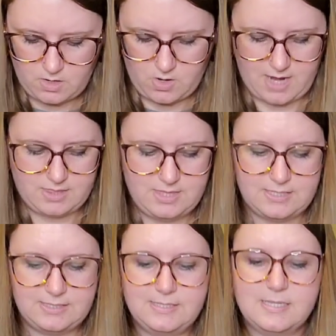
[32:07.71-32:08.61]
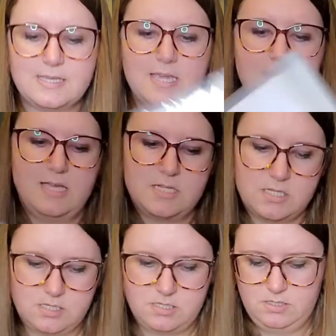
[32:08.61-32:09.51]
Okay, this is a kit
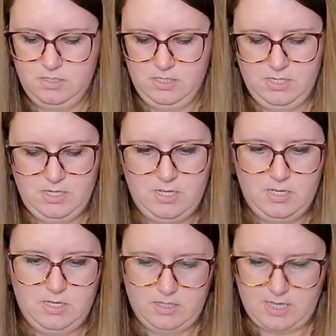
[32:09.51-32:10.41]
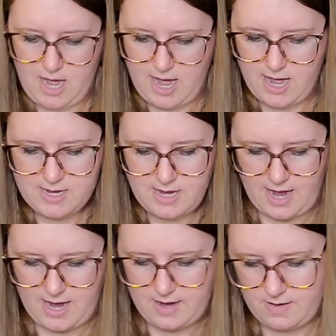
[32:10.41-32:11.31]
that I
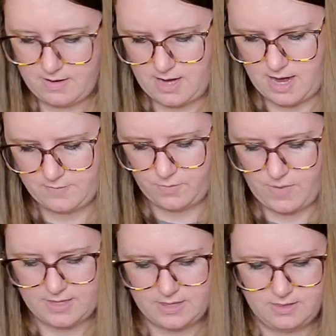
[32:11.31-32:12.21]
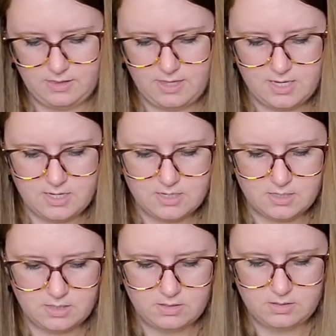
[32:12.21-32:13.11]
got got from I
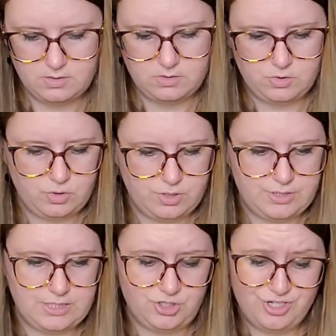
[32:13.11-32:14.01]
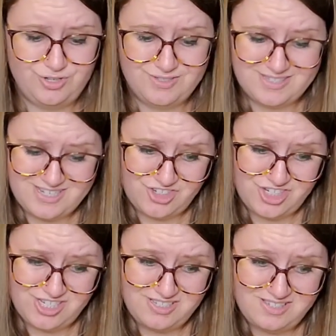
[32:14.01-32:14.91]
think traditional
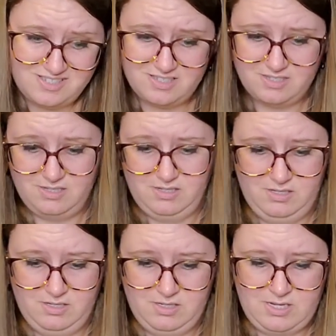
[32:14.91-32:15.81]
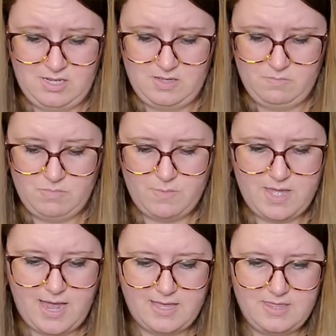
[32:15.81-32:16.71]
stitches
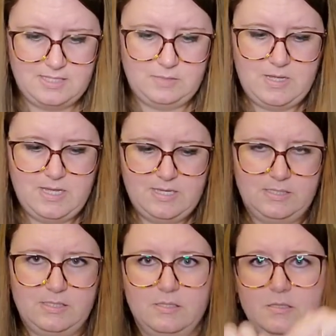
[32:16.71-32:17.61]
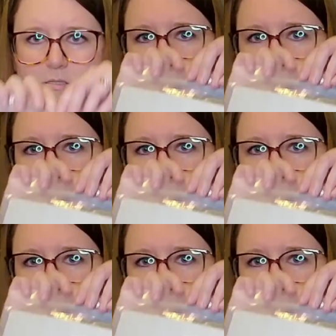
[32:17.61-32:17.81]
maybe had this piece